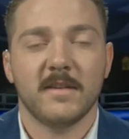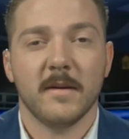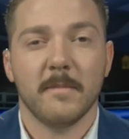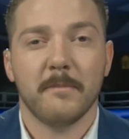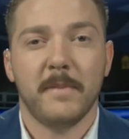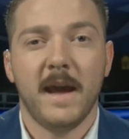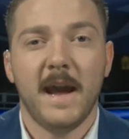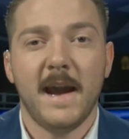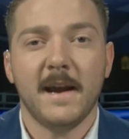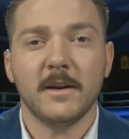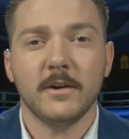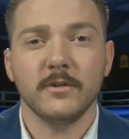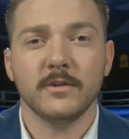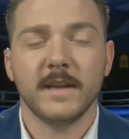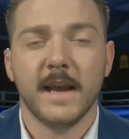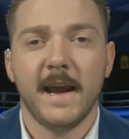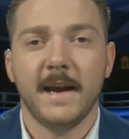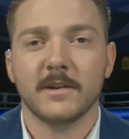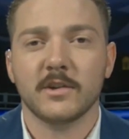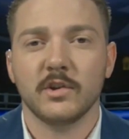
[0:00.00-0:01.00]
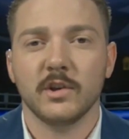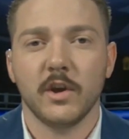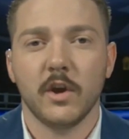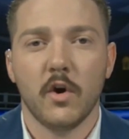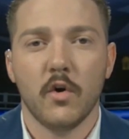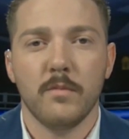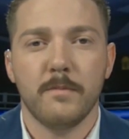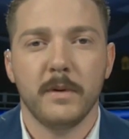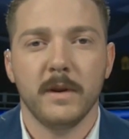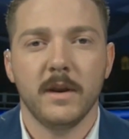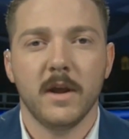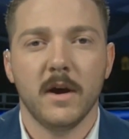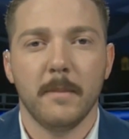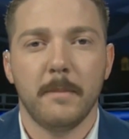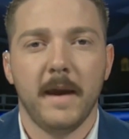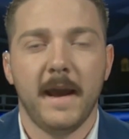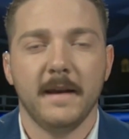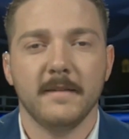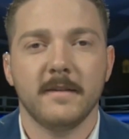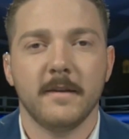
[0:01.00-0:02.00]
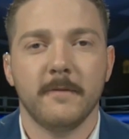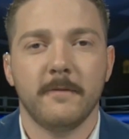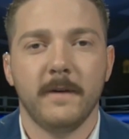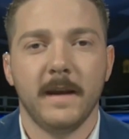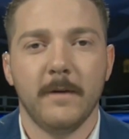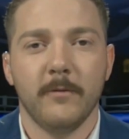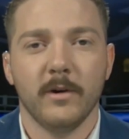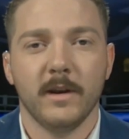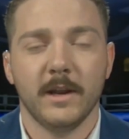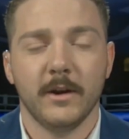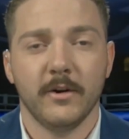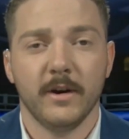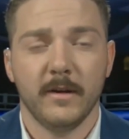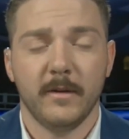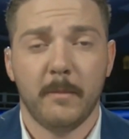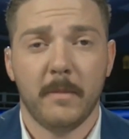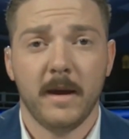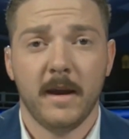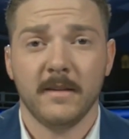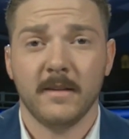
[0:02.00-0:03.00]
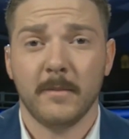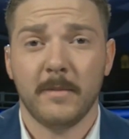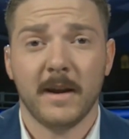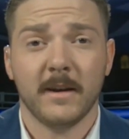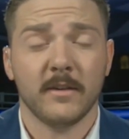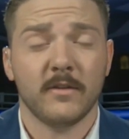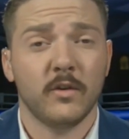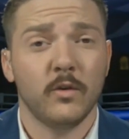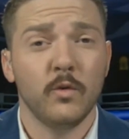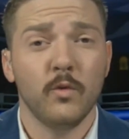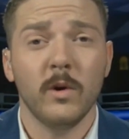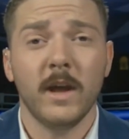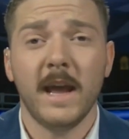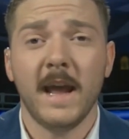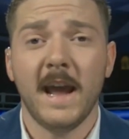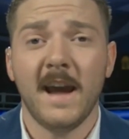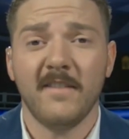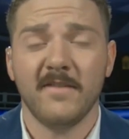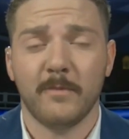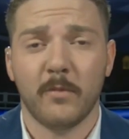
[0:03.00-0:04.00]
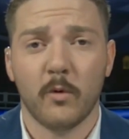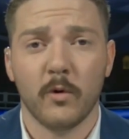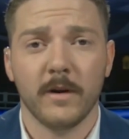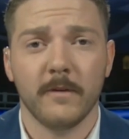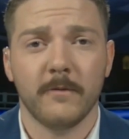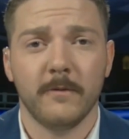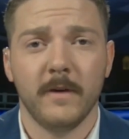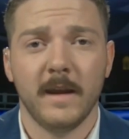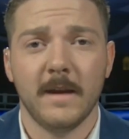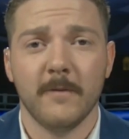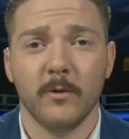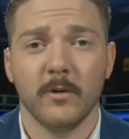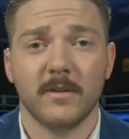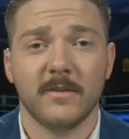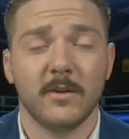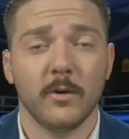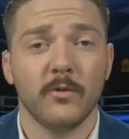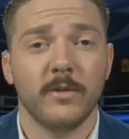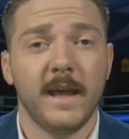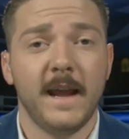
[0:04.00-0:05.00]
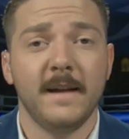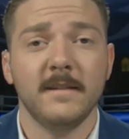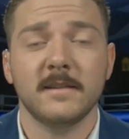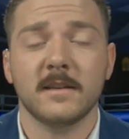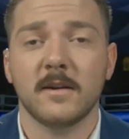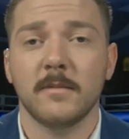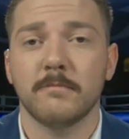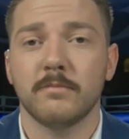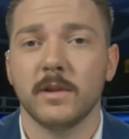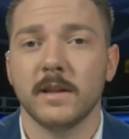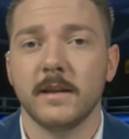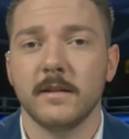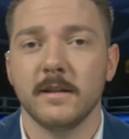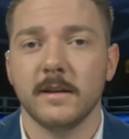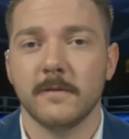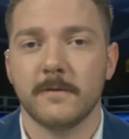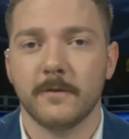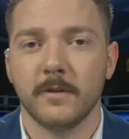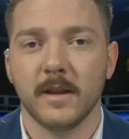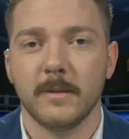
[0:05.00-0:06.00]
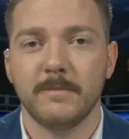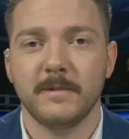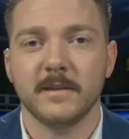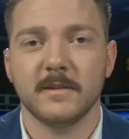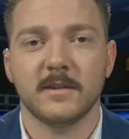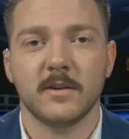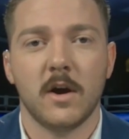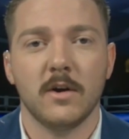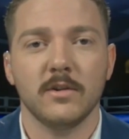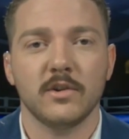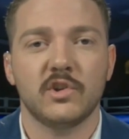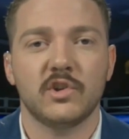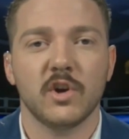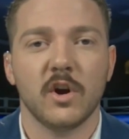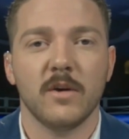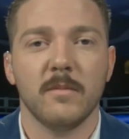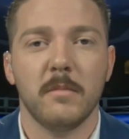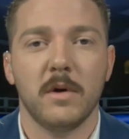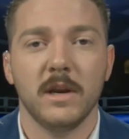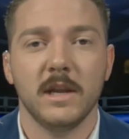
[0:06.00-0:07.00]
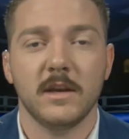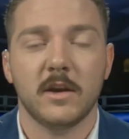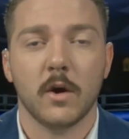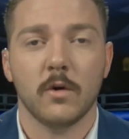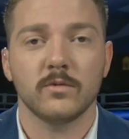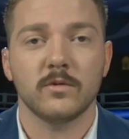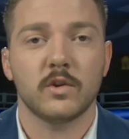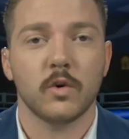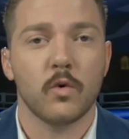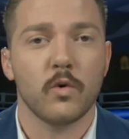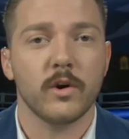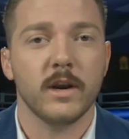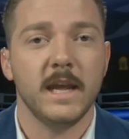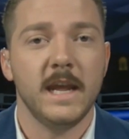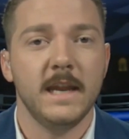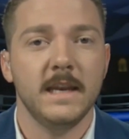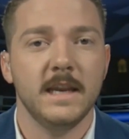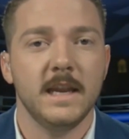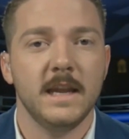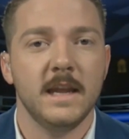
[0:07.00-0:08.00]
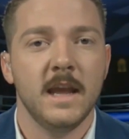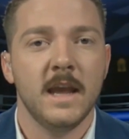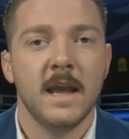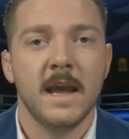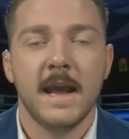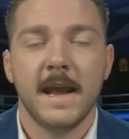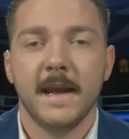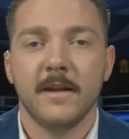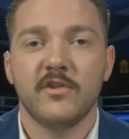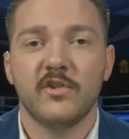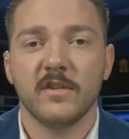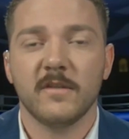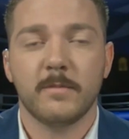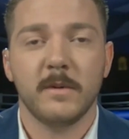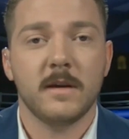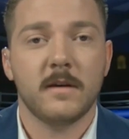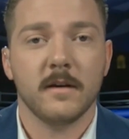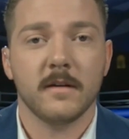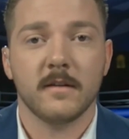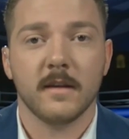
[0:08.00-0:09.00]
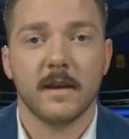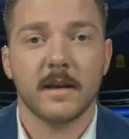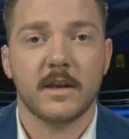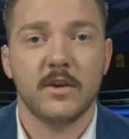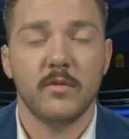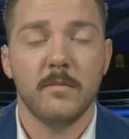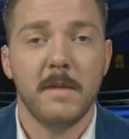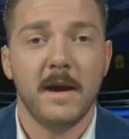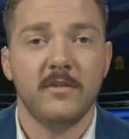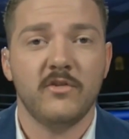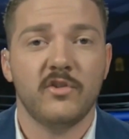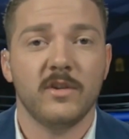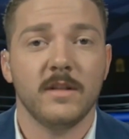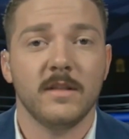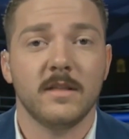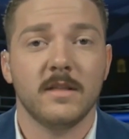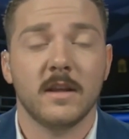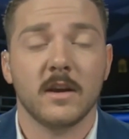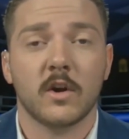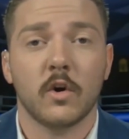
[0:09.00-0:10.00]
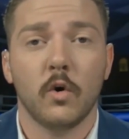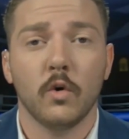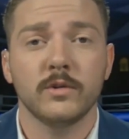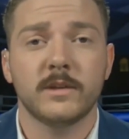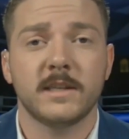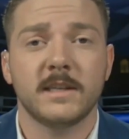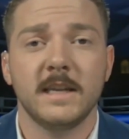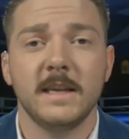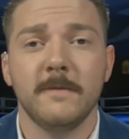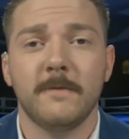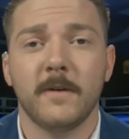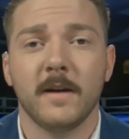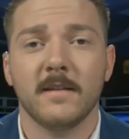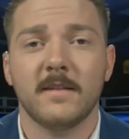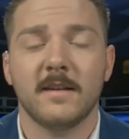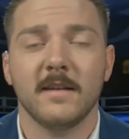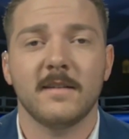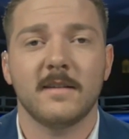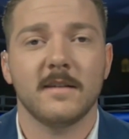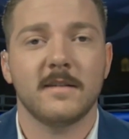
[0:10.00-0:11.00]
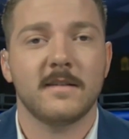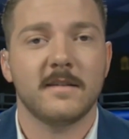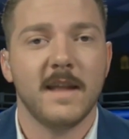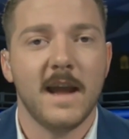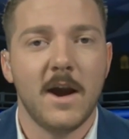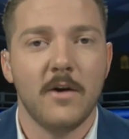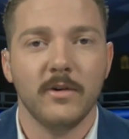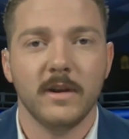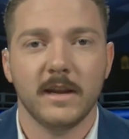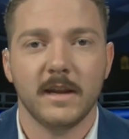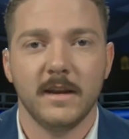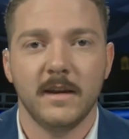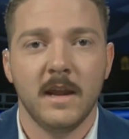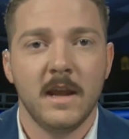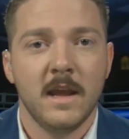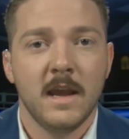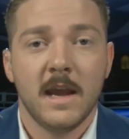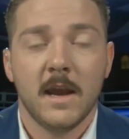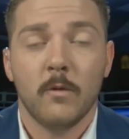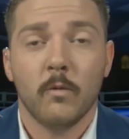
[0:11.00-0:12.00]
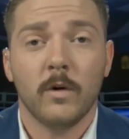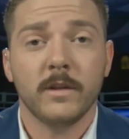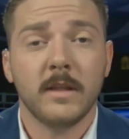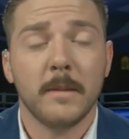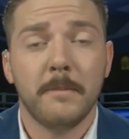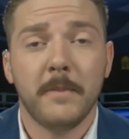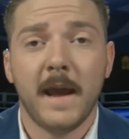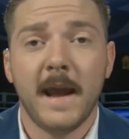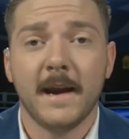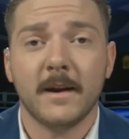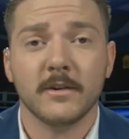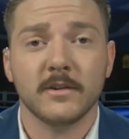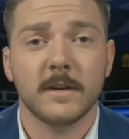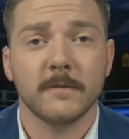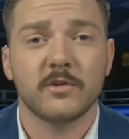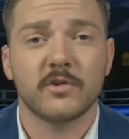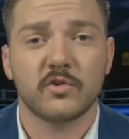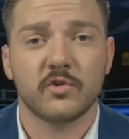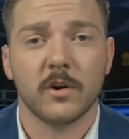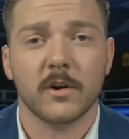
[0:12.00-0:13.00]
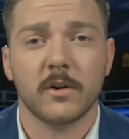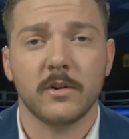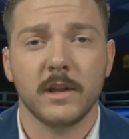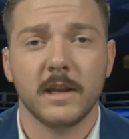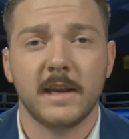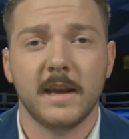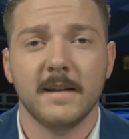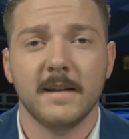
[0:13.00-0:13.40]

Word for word: is the Packers actually opened up as the favorite here, as about a two and a half point favorite. So that's completely flipped. You saw the sharp money go toward Indy, and just because, like you mentioned, the Colts defense is astounding, and, and what the Packers have struggled